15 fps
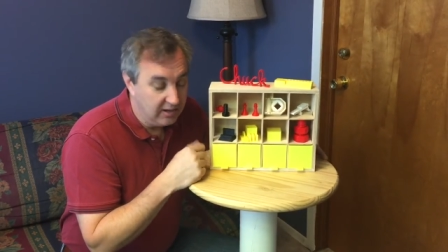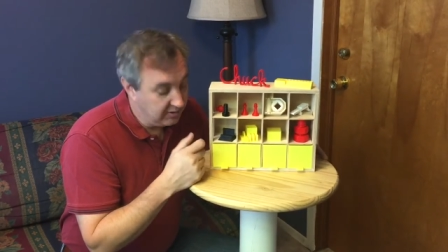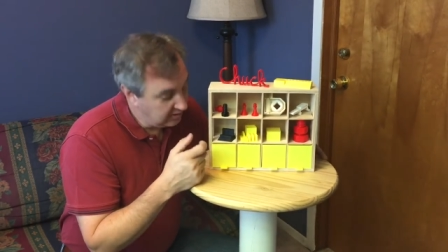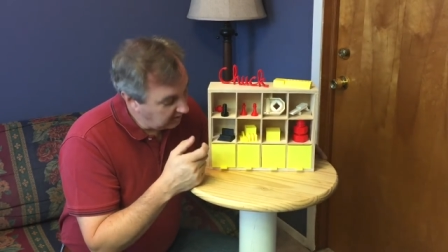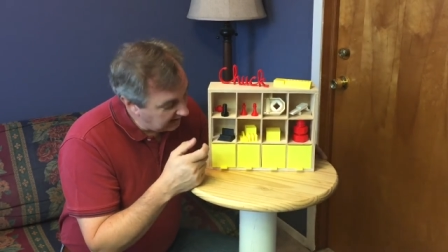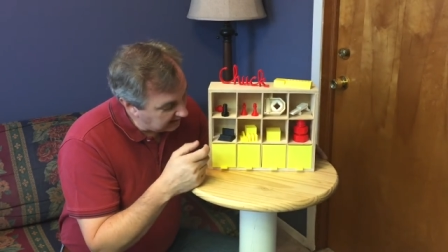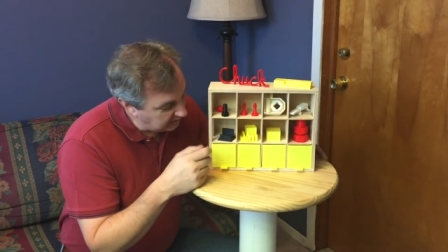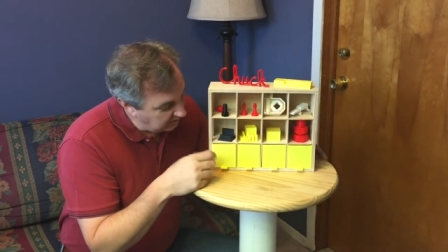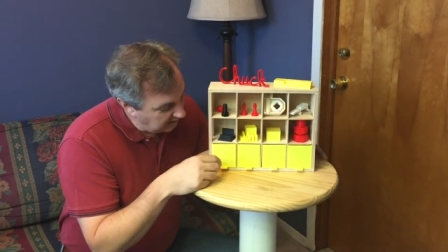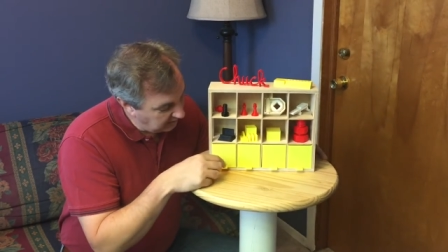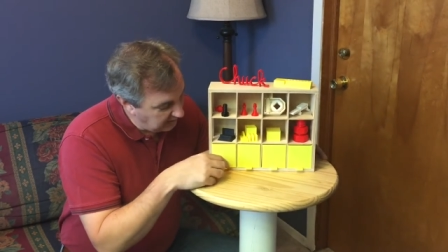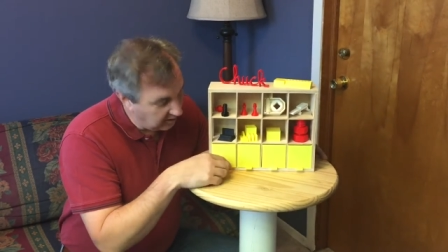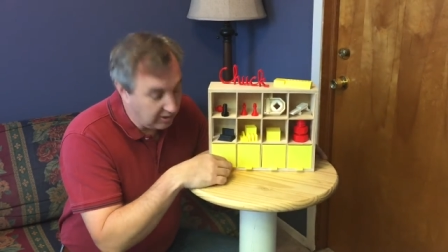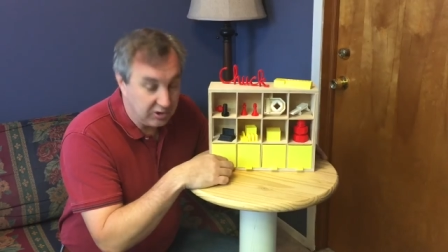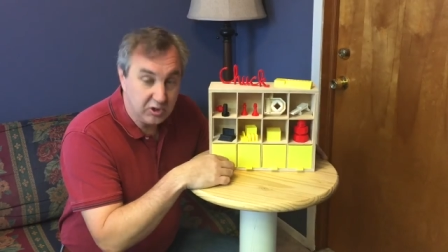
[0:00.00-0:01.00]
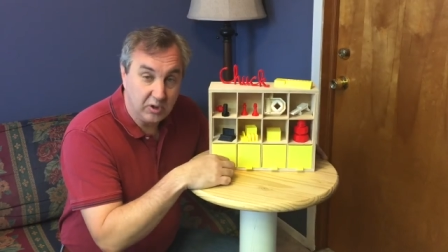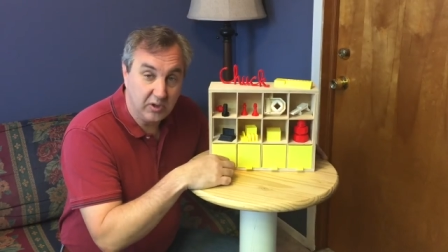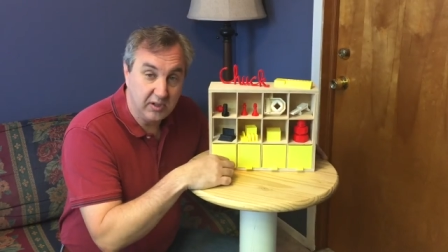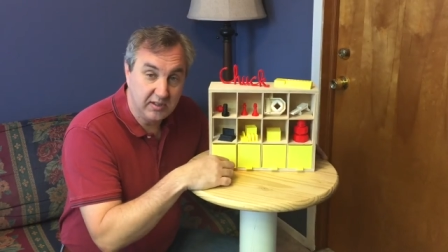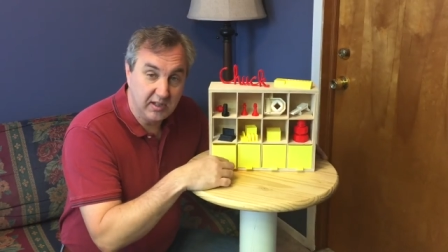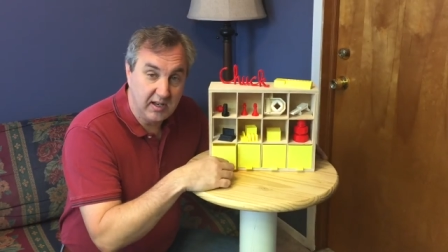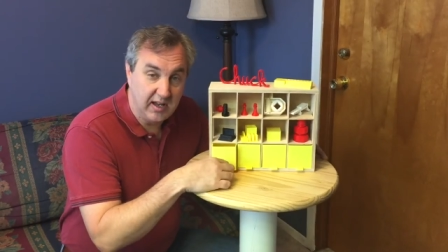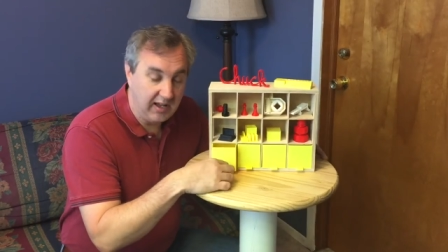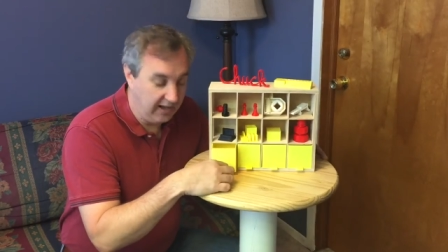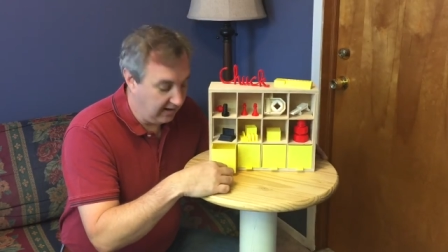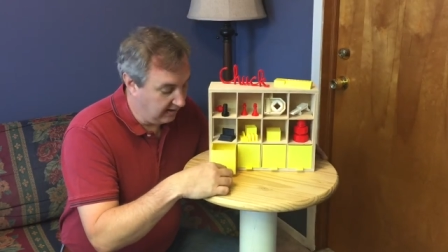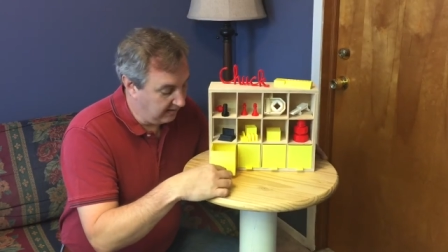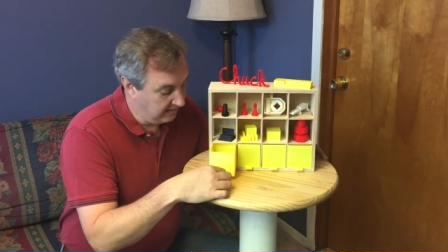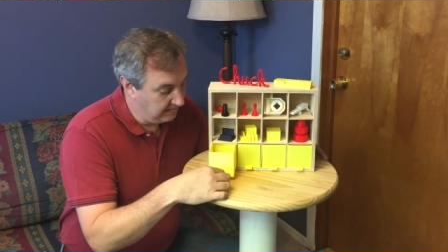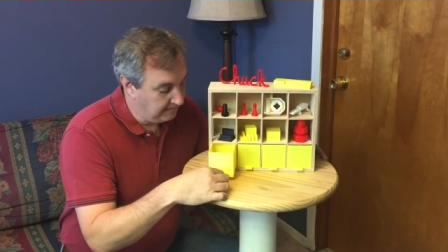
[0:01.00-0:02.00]
So that's what I'm going to show you today,
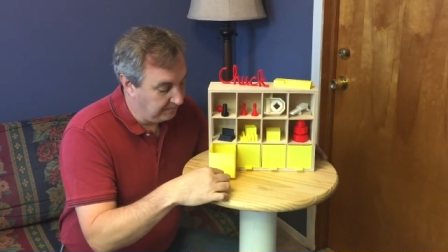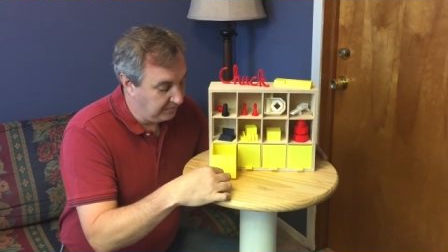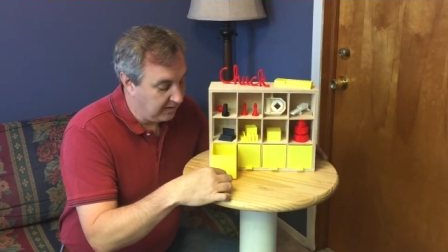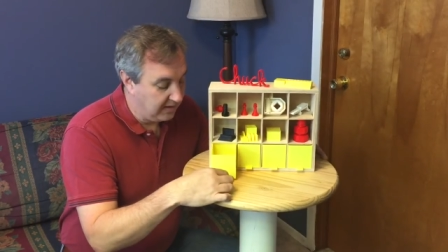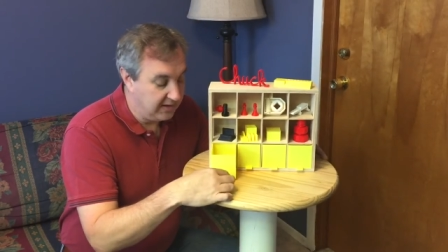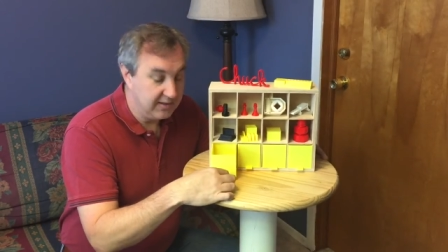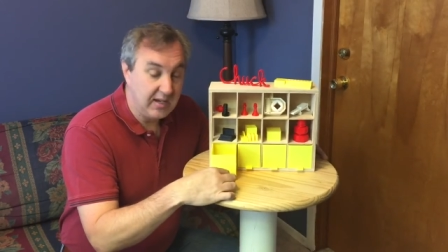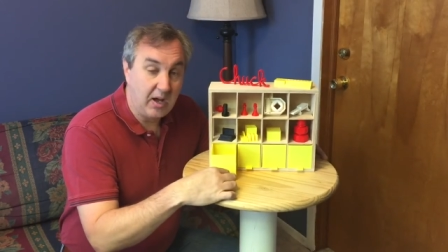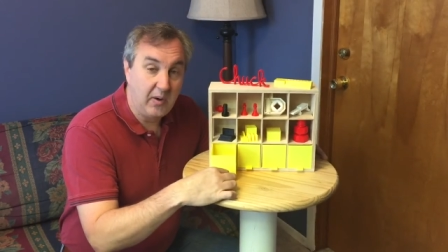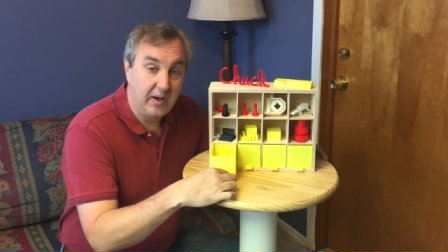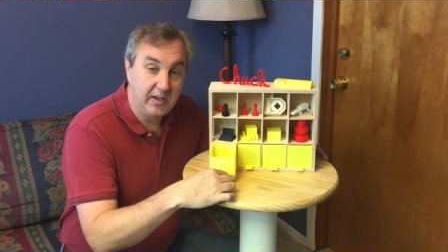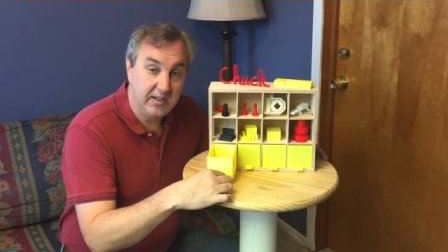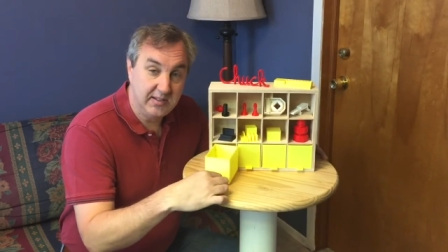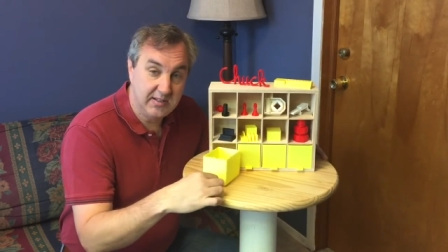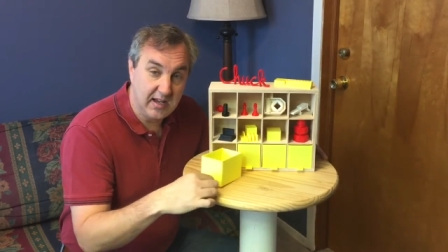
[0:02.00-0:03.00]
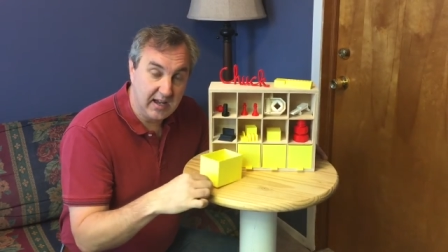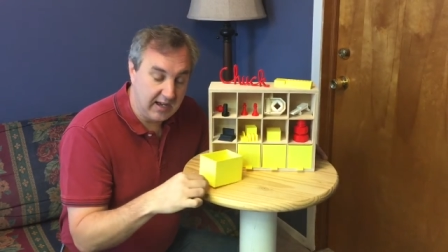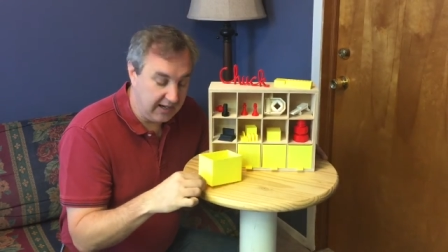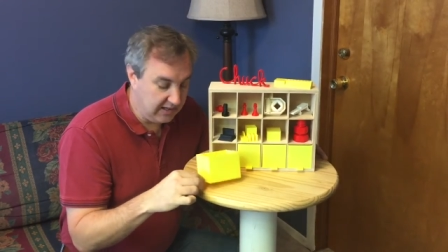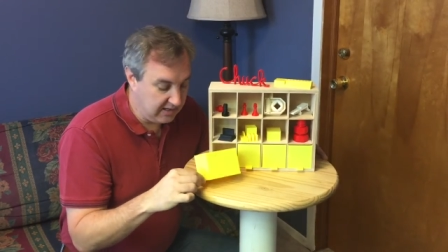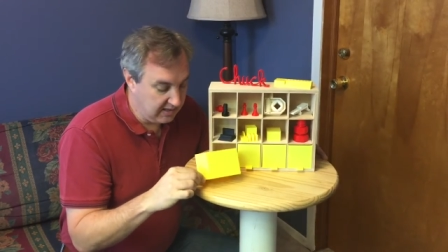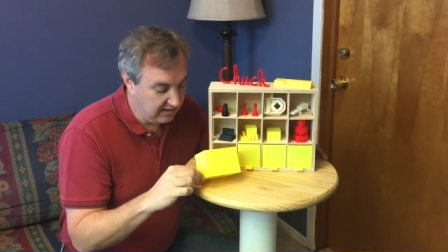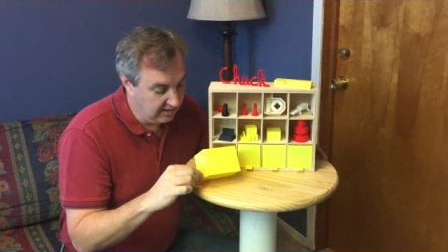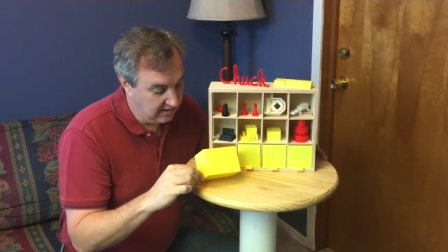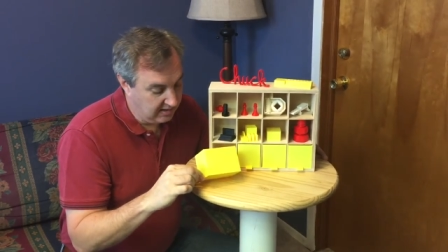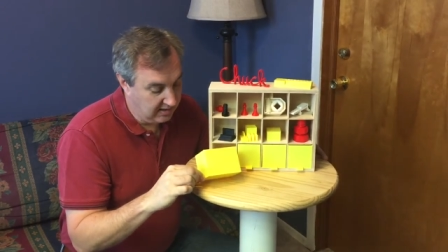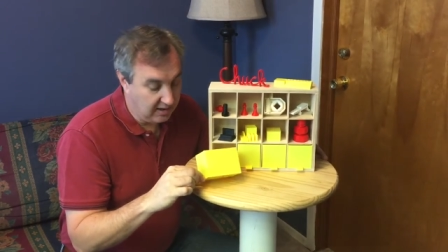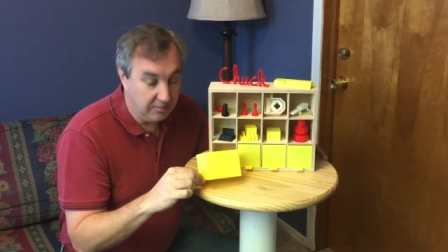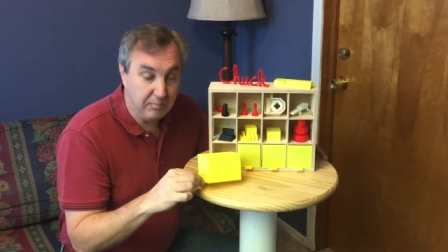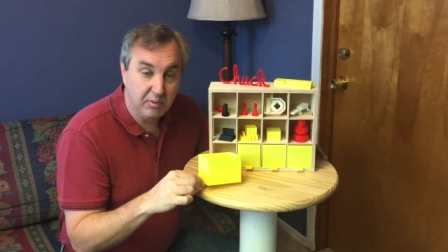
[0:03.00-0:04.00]
is how I designed
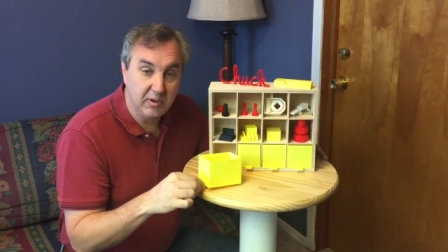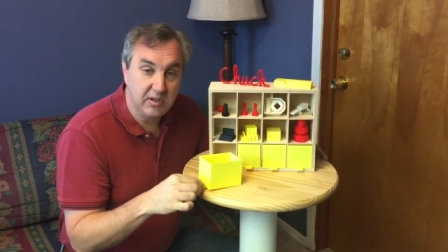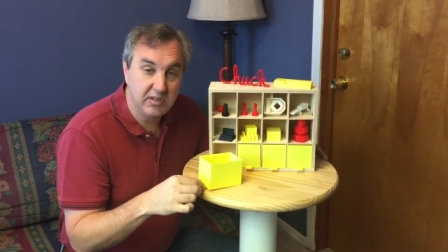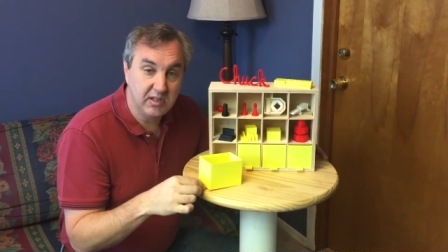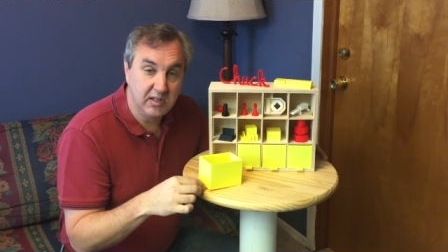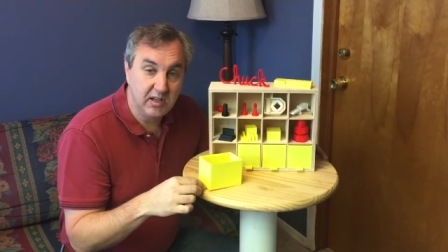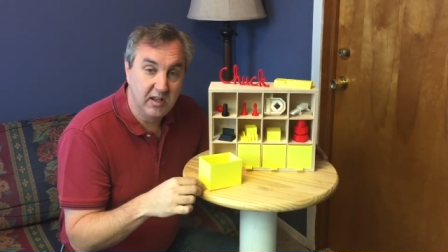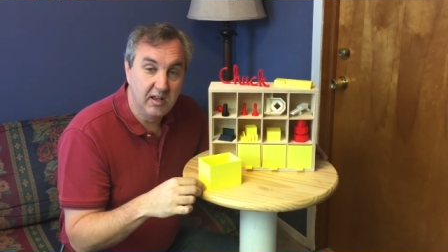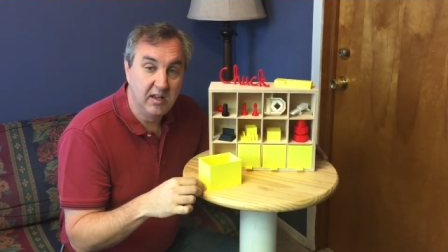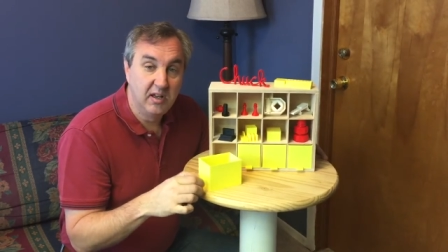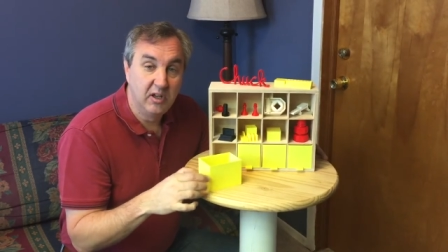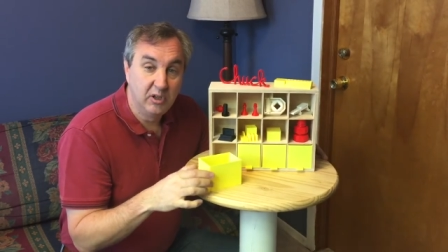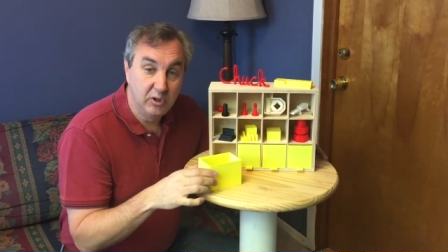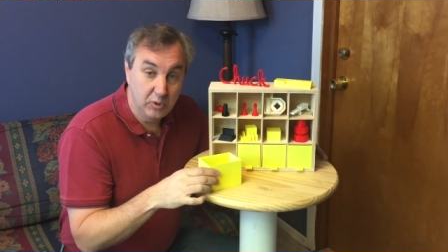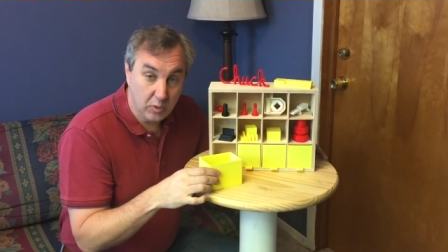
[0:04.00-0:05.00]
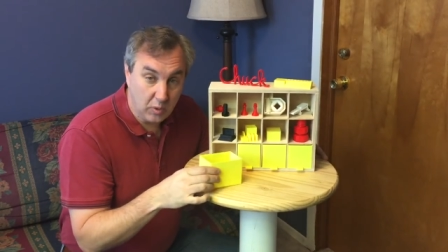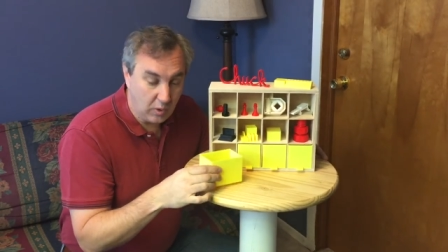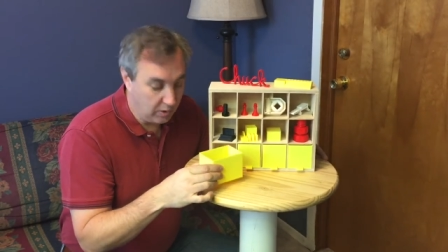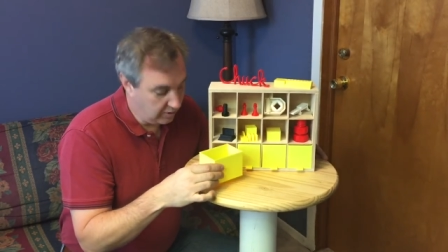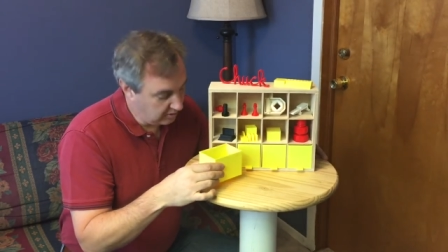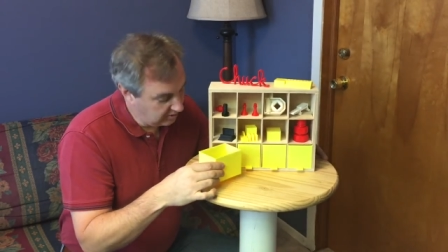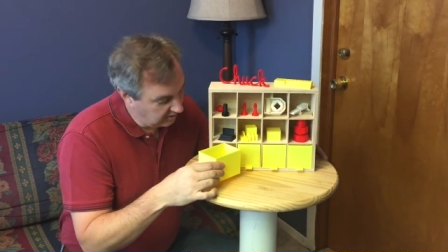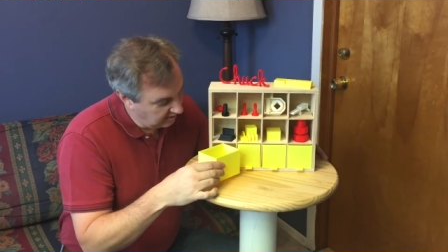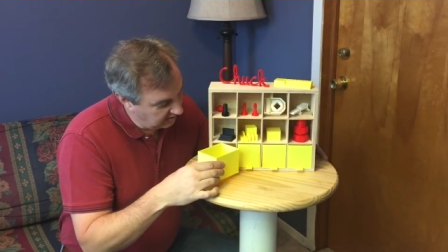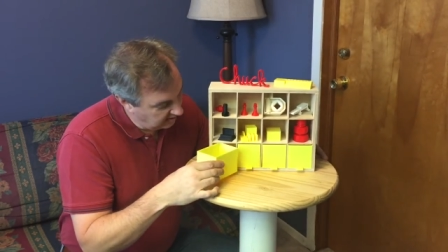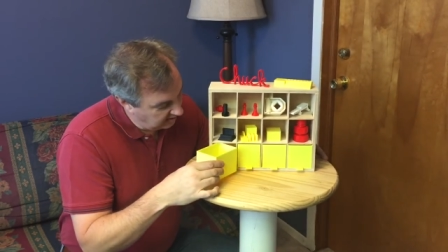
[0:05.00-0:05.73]
and printed drawers